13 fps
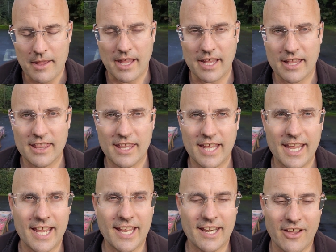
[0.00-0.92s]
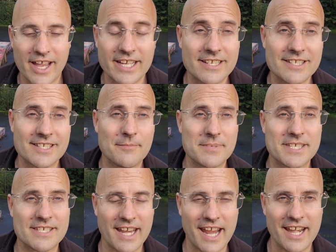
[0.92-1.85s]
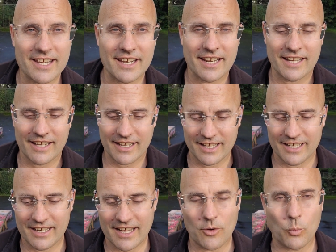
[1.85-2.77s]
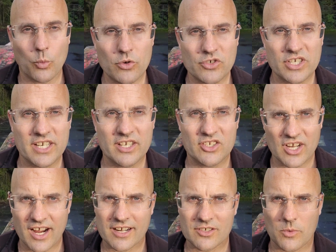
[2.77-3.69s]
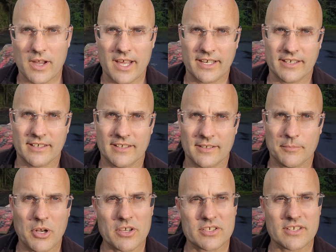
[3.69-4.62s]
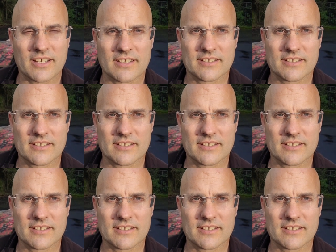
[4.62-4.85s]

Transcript: And then I did some standing in a Wuji Zhangzhuan posture.